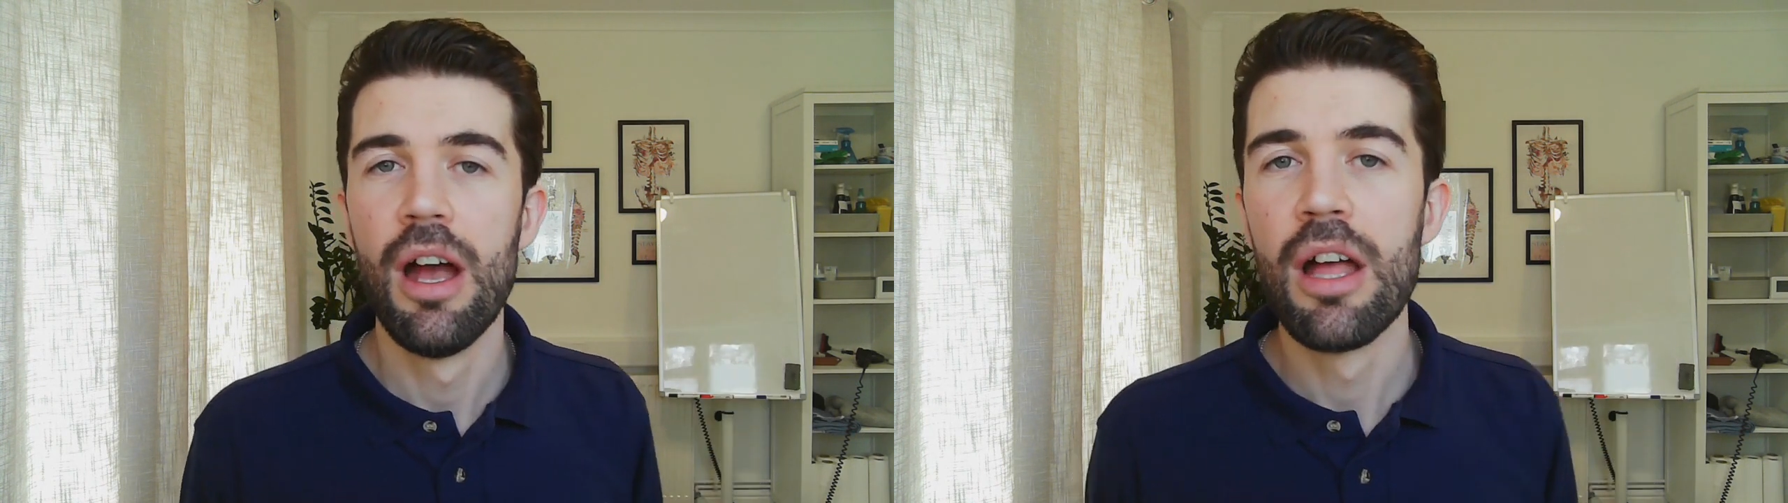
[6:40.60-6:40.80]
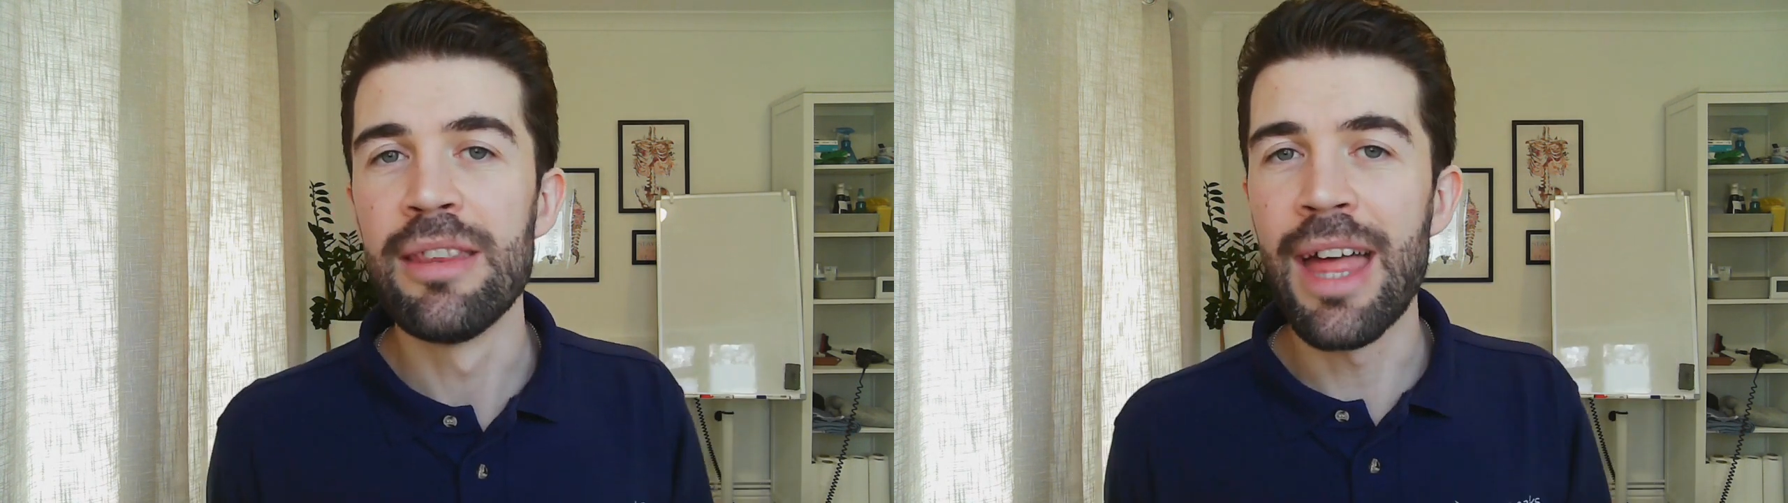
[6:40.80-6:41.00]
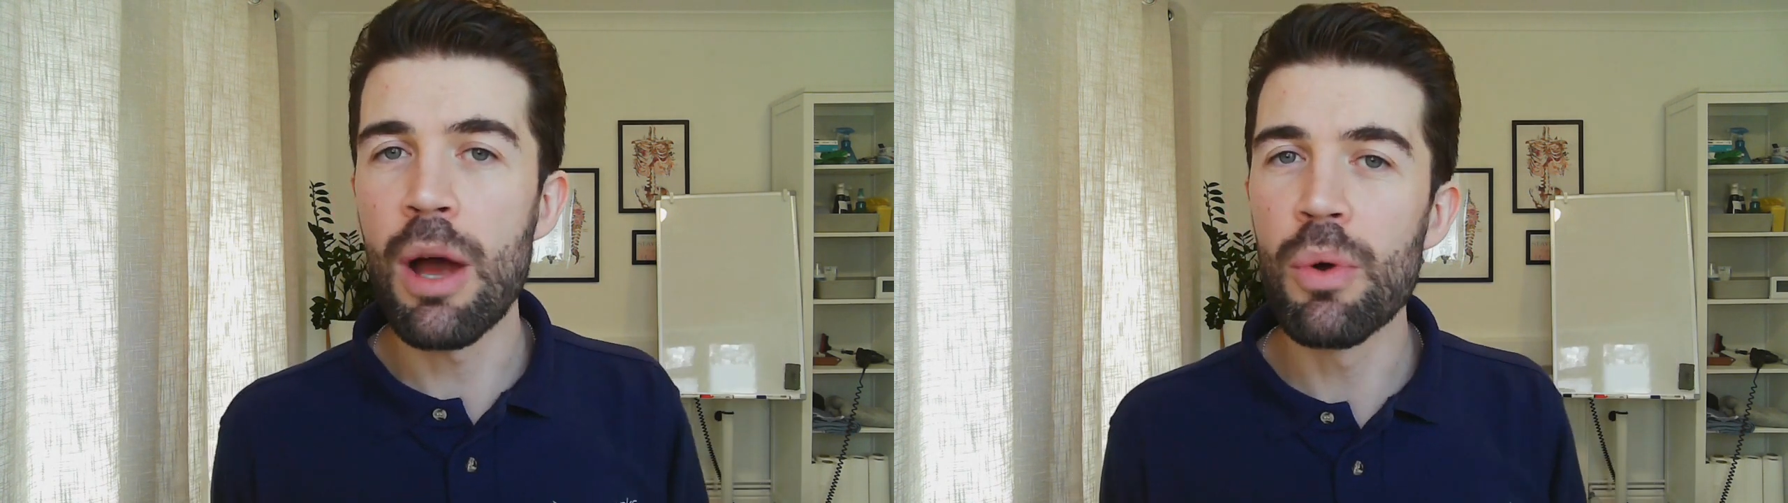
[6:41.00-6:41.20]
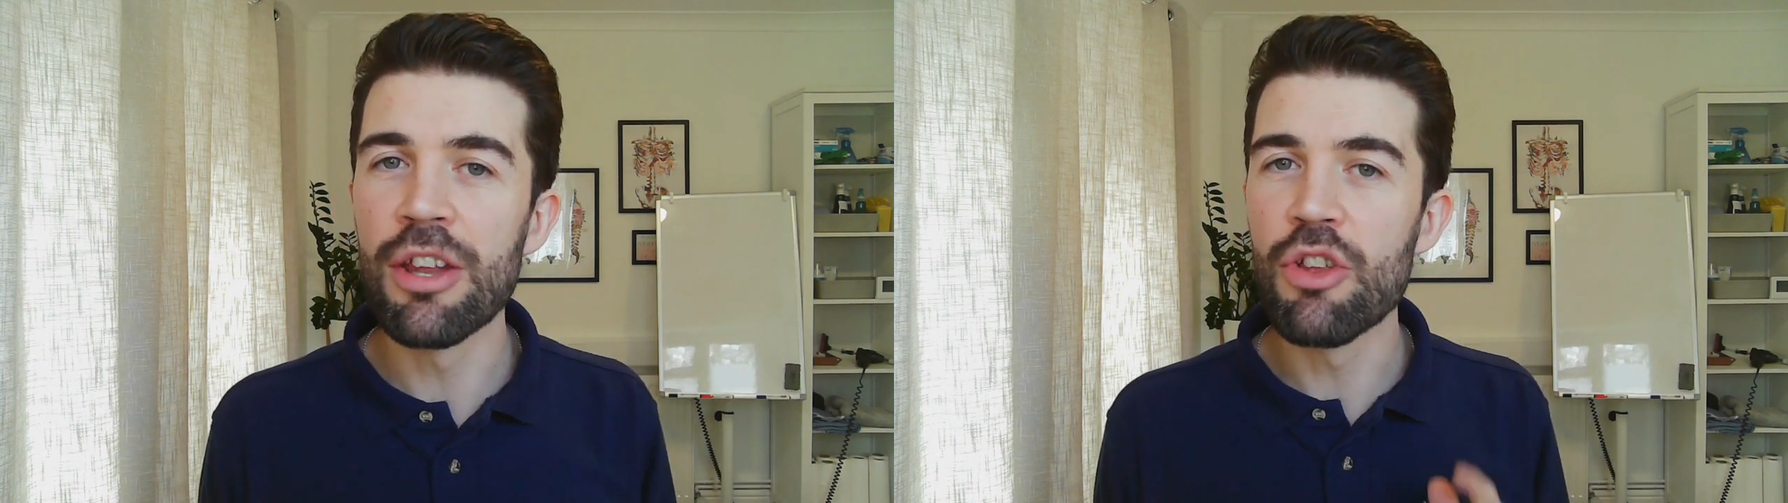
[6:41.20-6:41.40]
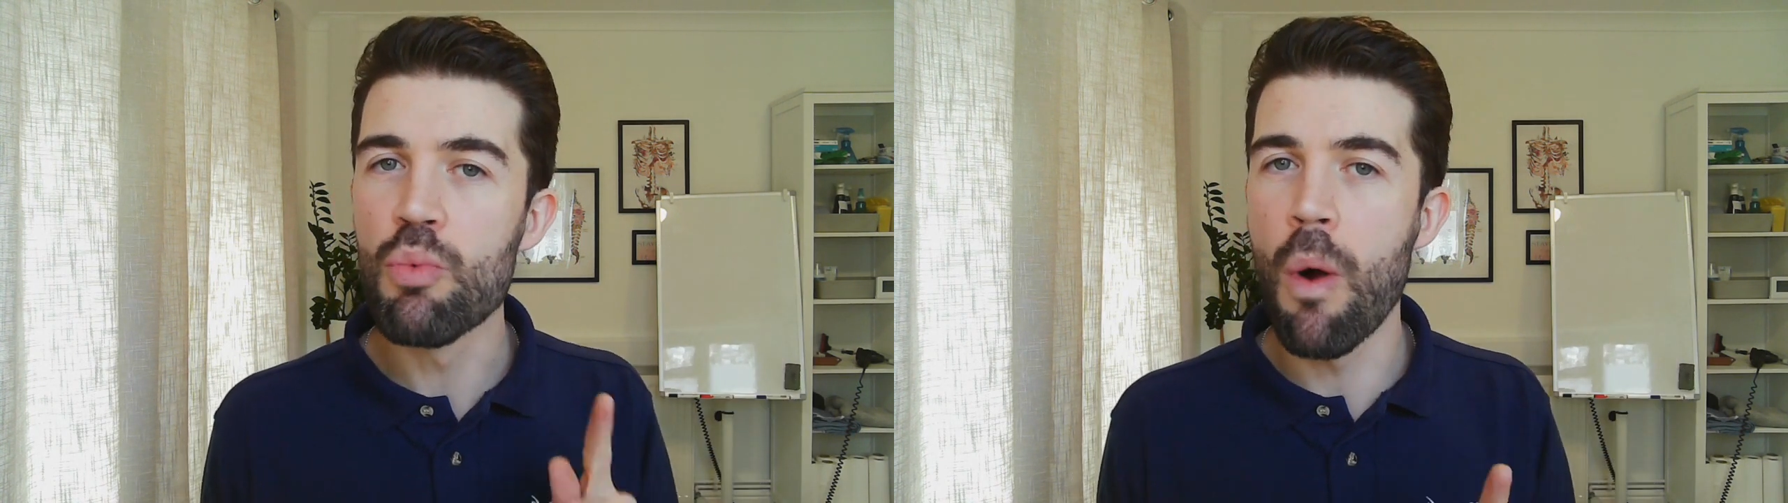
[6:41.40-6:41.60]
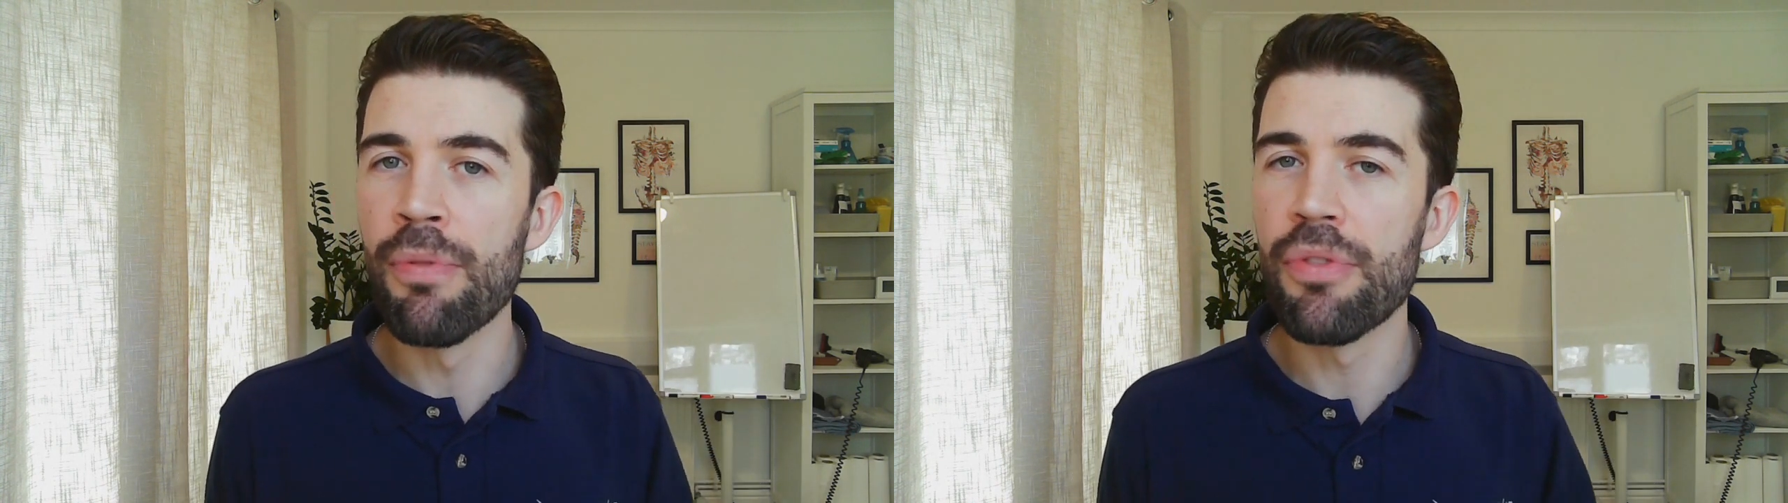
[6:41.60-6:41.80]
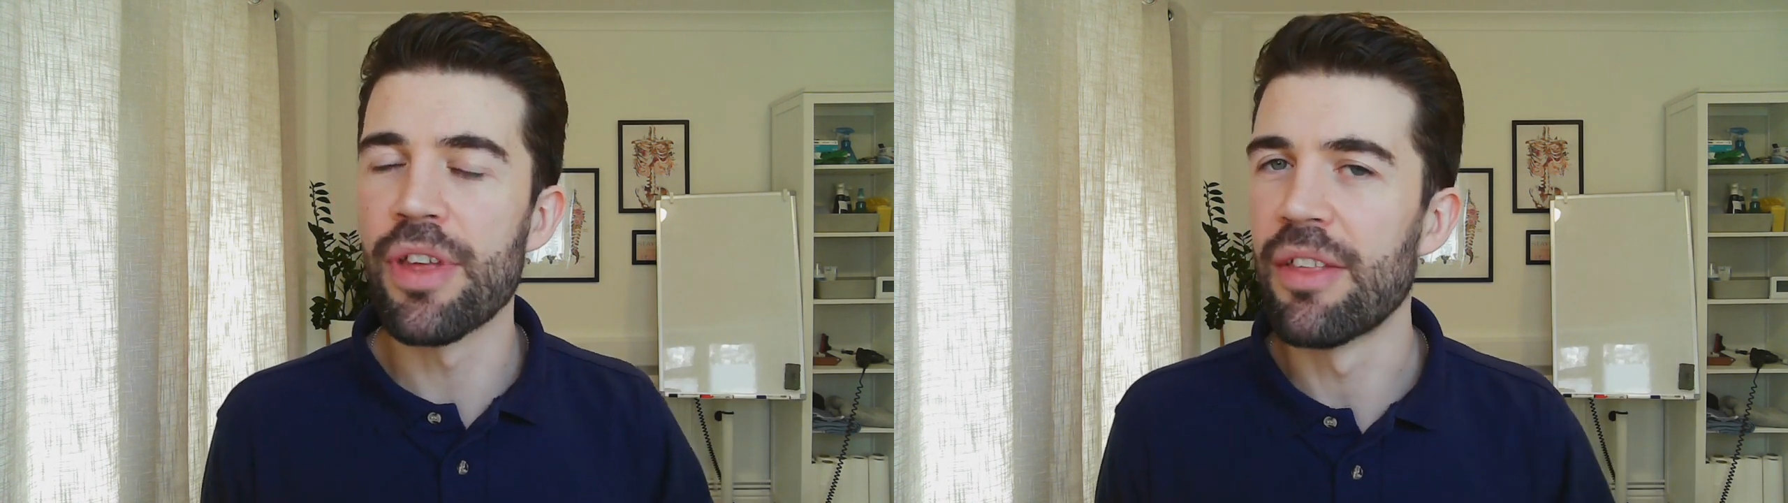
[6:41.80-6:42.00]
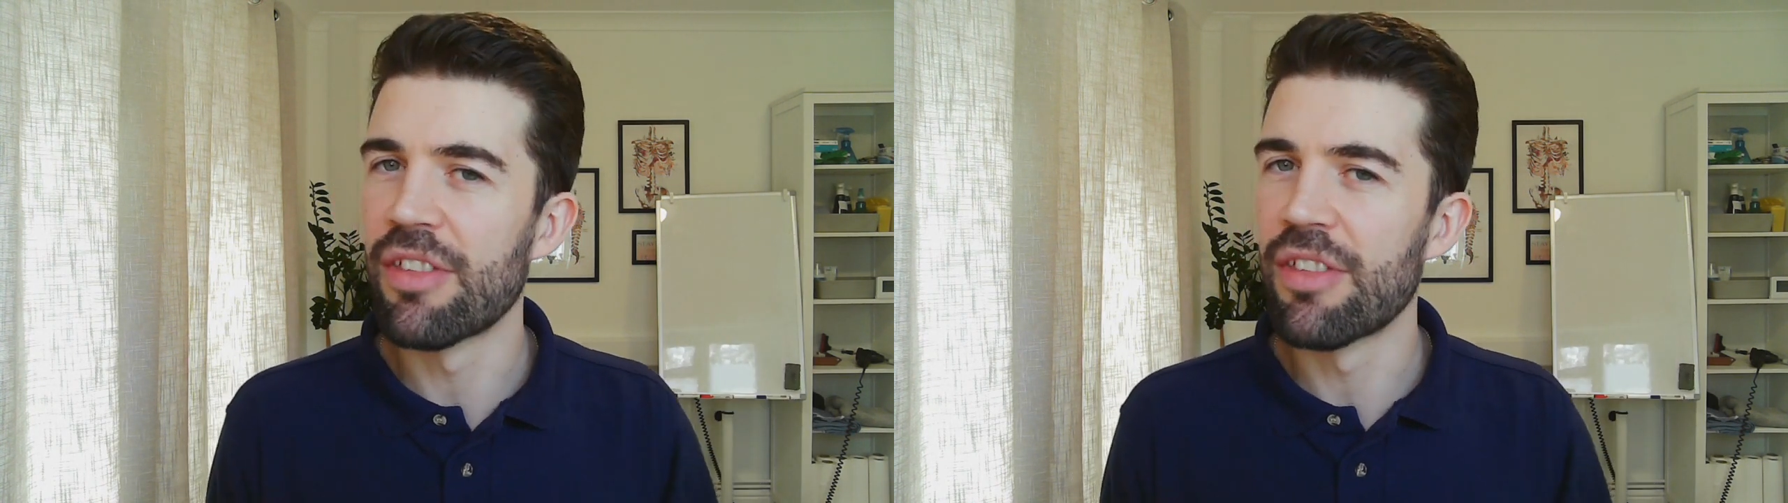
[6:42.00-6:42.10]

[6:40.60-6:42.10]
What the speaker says: Now we're going to do one thing.